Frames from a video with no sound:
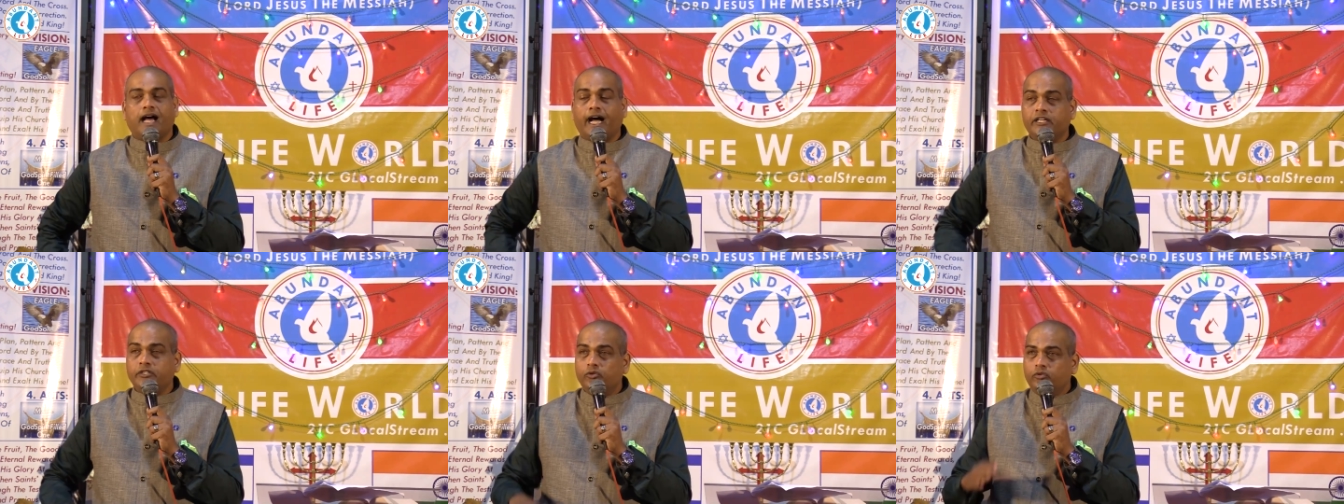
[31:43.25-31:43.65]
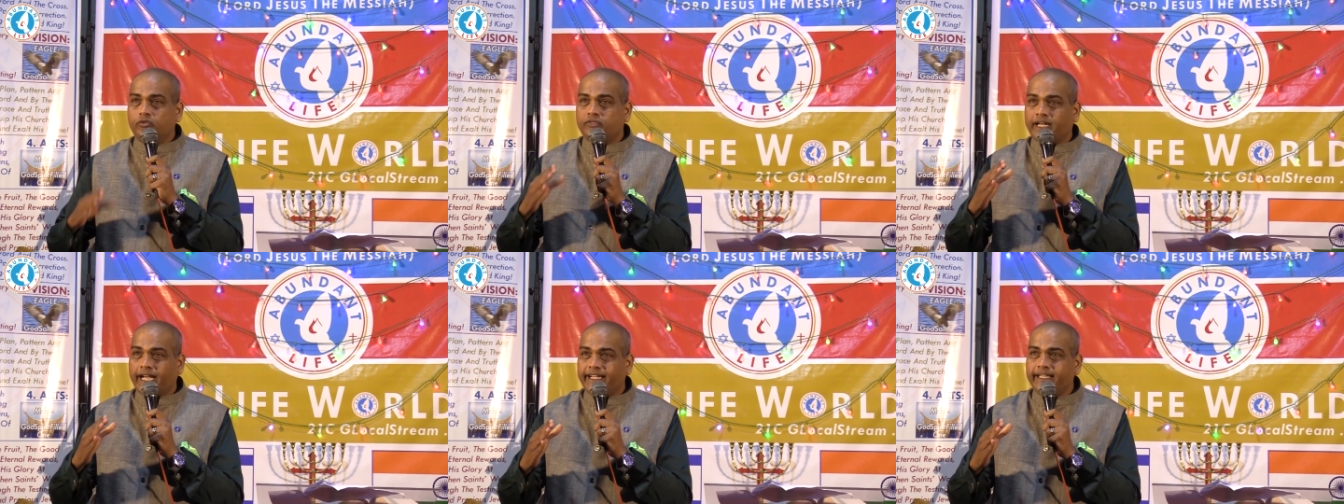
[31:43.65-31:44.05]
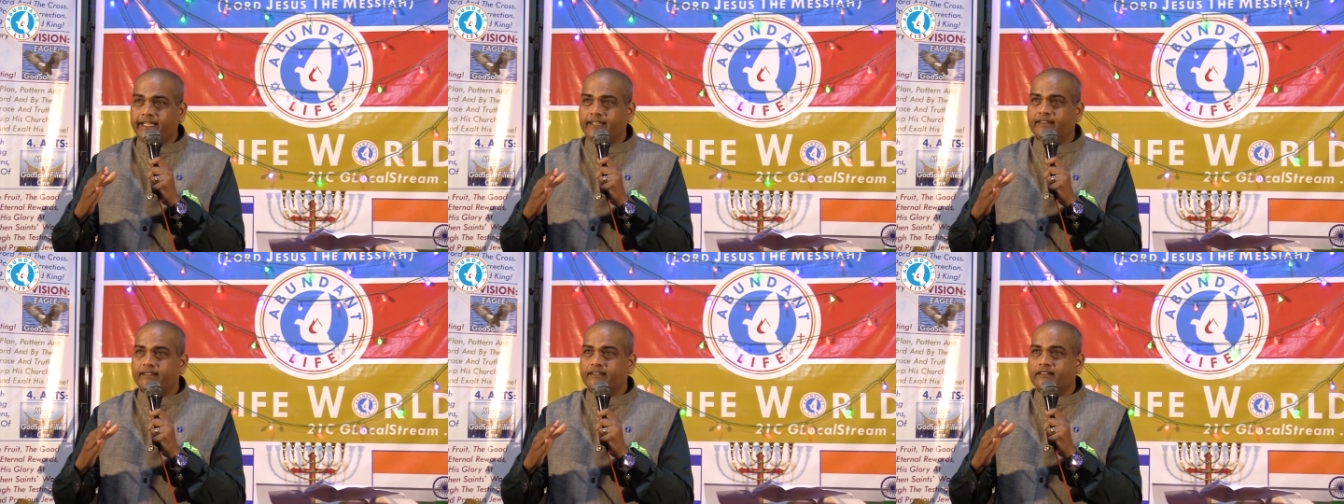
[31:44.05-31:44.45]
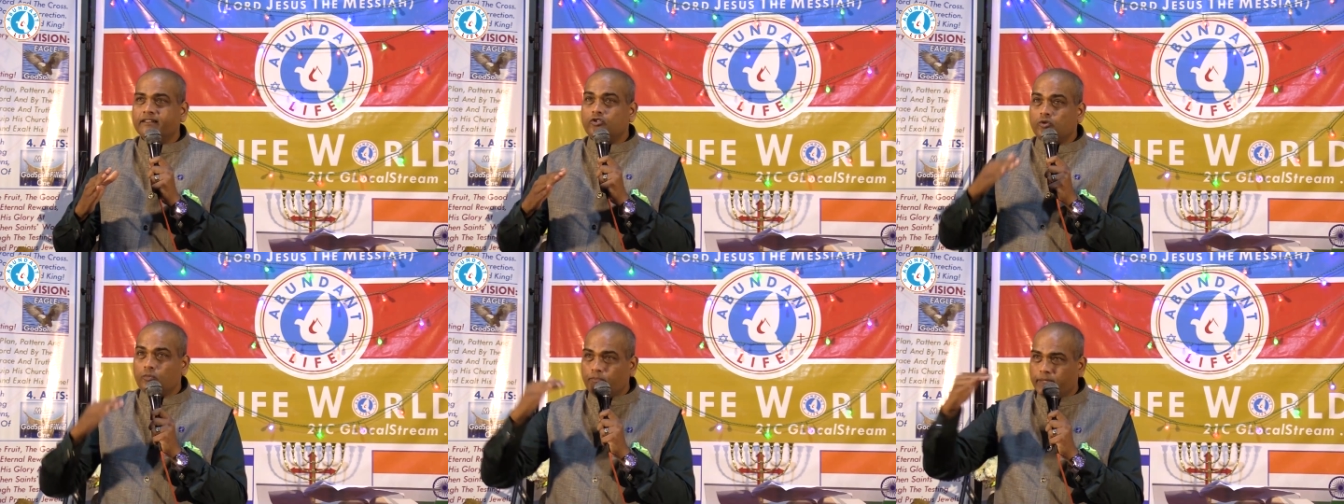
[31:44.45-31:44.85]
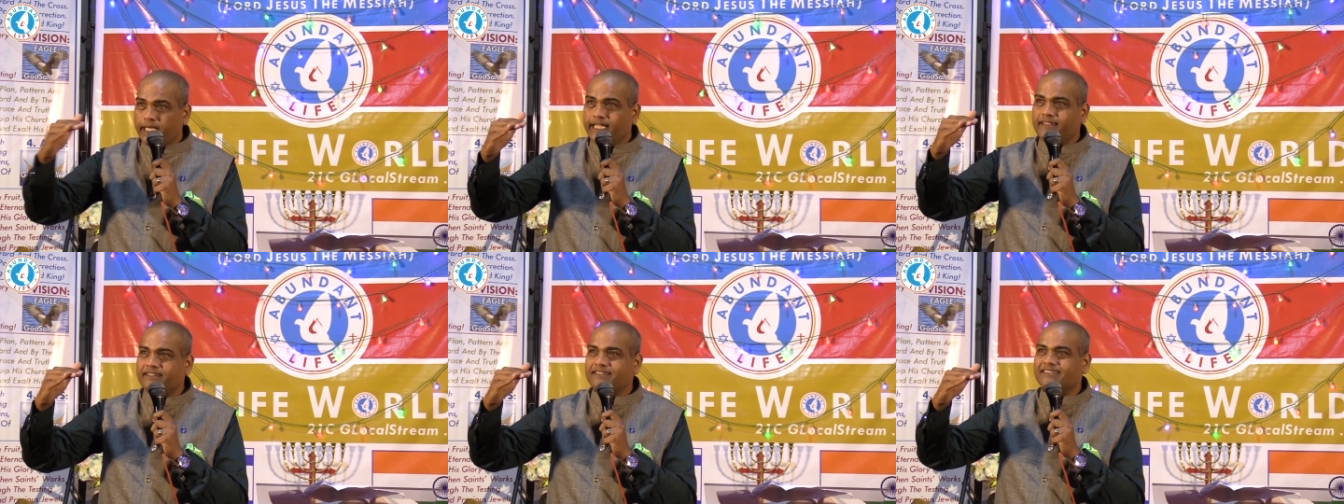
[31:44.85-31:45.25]
Are you ready to
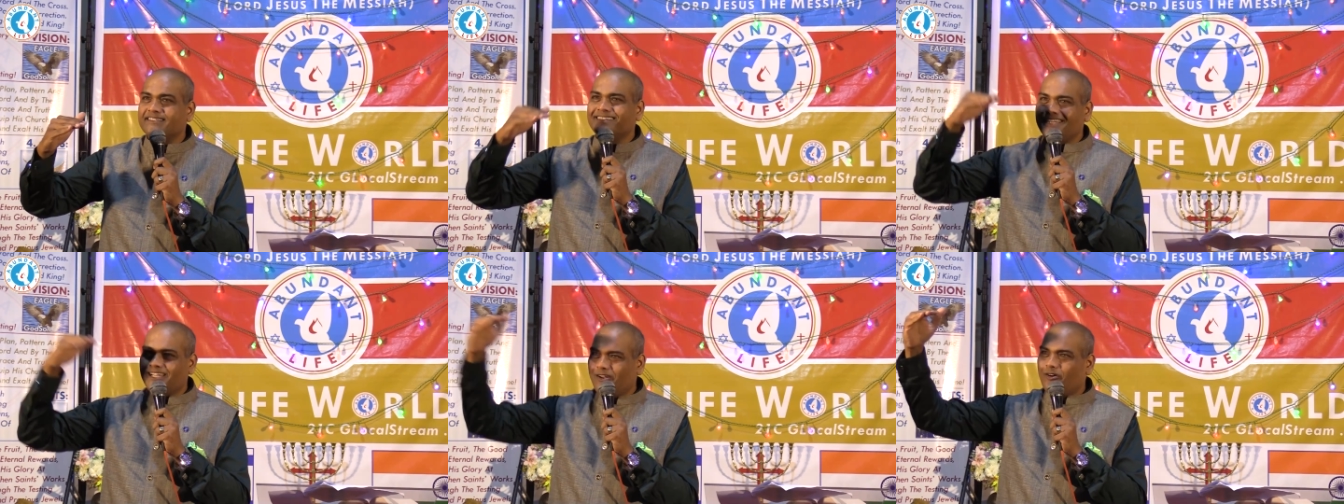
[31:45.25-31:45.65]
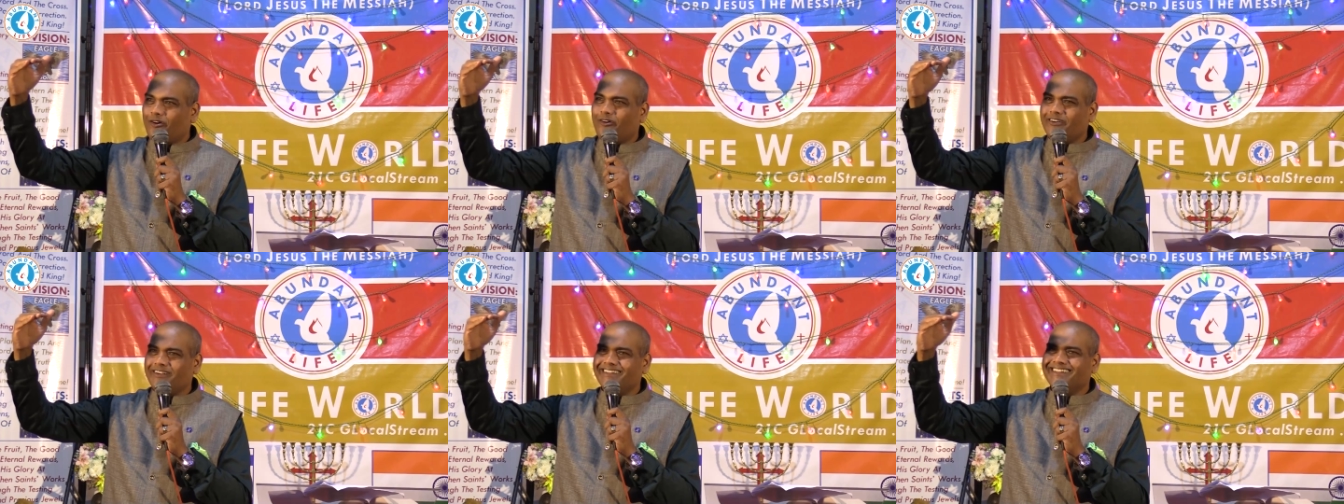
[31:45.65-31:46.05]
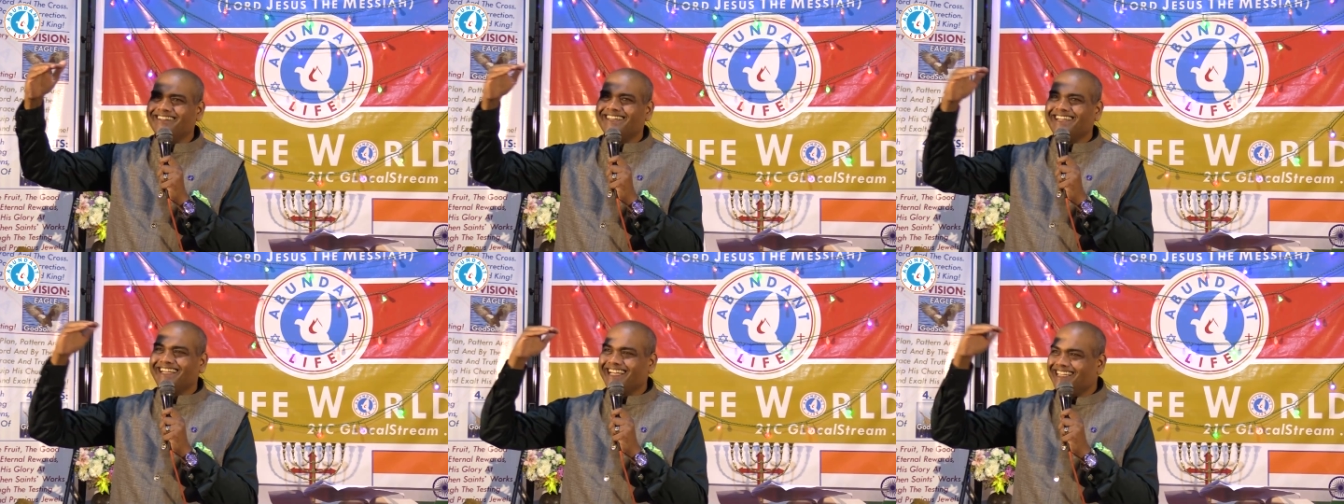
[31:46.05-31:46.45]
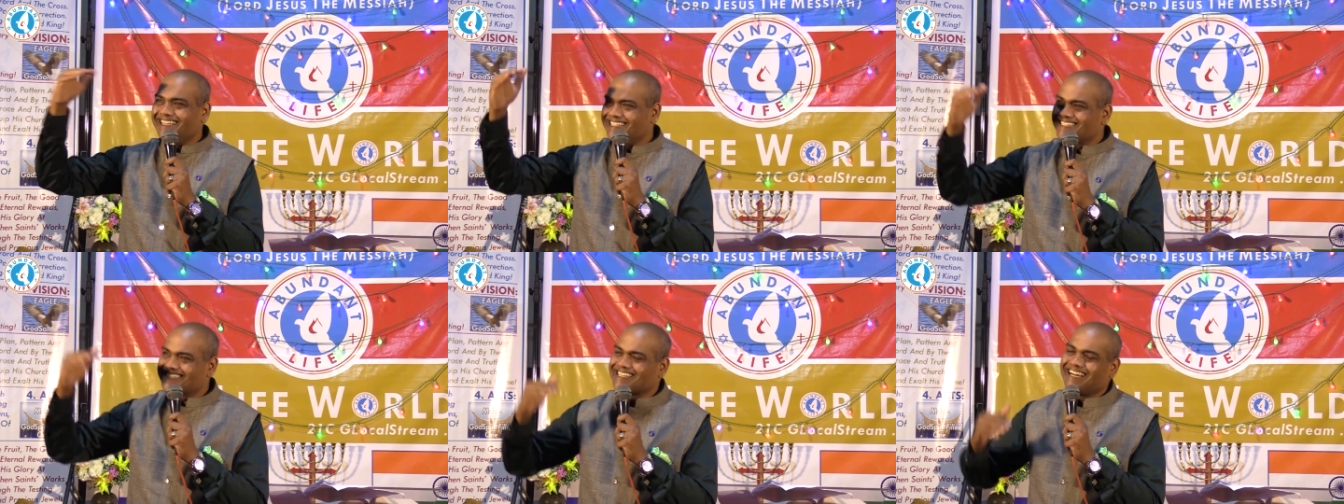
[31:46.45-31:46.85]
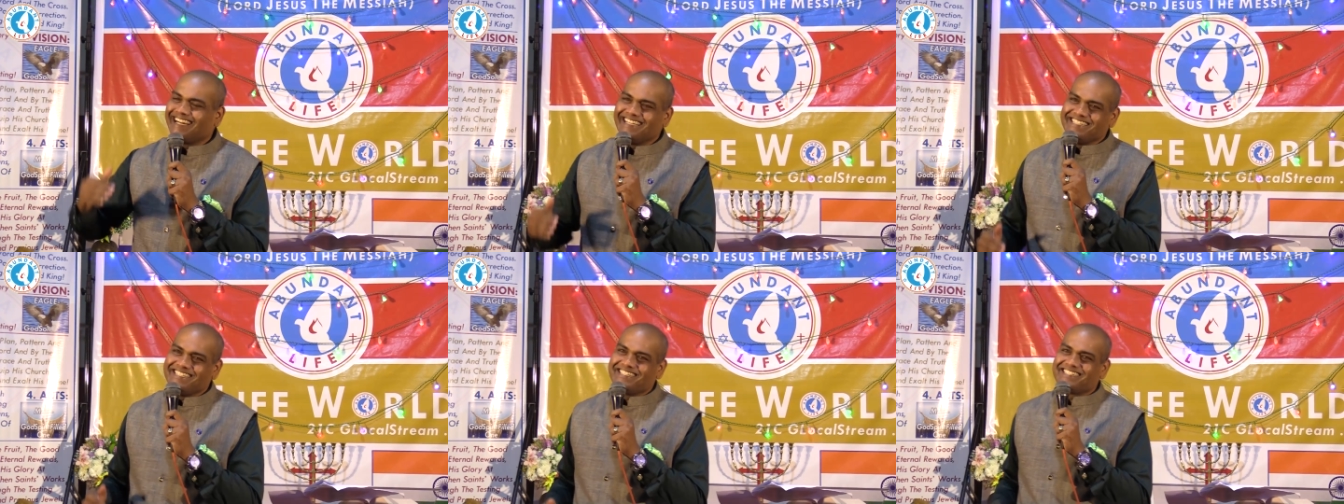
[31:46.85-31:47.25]
meet the Lord in the
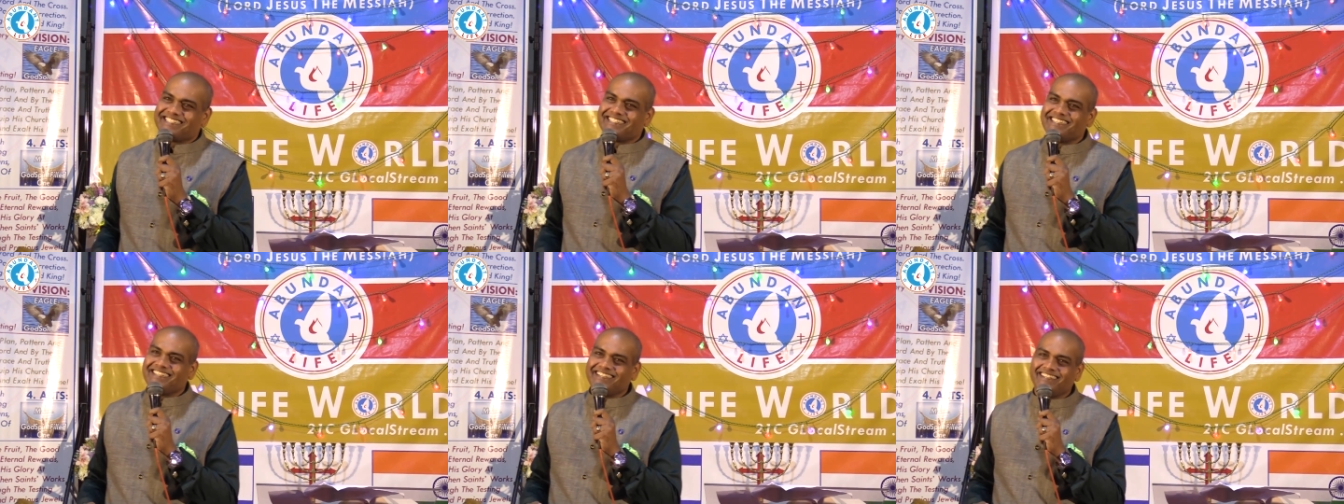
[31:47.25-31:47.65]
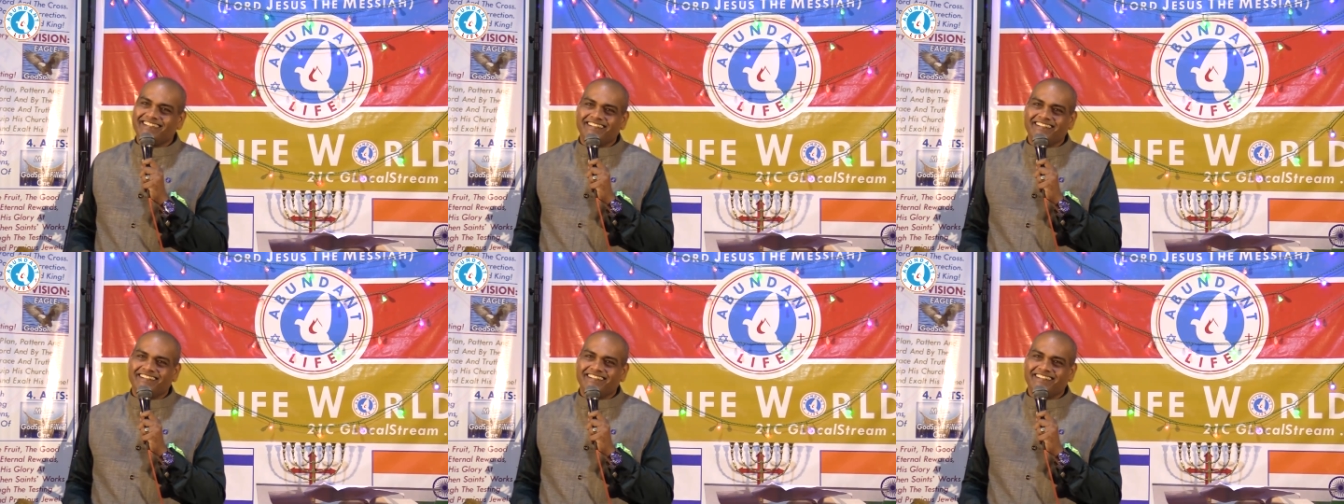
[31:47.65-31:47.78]
skies.